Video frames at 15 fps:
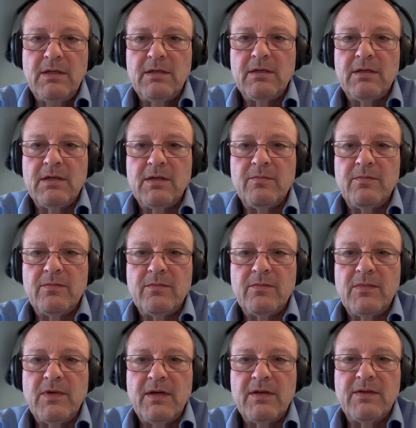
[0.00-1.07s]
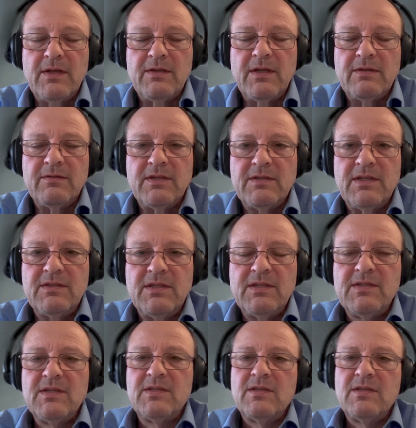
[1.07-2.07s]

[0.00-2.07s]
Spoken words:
And this